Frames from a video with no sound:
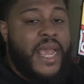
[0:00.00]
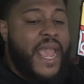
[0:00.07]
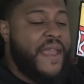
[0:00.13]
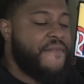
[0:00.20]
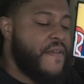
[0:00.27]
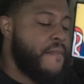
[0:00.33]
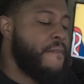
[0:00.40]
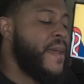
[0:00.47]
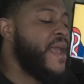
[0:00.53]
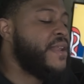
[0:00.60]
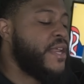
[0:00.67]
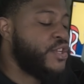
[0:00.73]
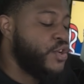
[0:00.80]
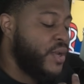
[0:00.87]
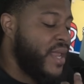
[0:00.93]
if it meant
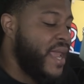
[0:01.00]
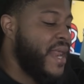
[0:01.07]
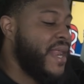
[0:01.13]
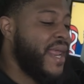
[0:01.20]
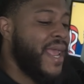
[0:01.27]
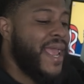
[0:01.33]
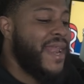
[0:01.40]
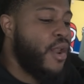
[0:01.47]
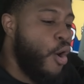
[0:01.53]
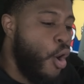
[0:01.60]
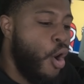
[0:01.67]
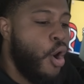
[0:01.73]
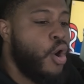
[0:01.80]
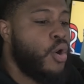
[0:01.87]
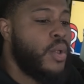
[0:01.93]
that you're getting an
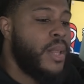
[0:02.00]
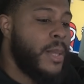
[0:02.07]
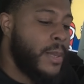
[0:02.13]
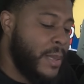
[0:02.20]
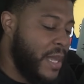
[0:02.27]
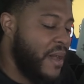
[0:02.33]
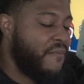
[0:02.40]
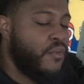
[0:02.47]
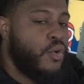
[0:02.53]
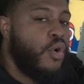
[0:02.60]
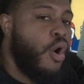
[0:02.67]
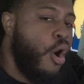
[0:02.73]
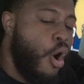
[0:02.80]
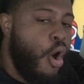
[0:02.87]
all-level,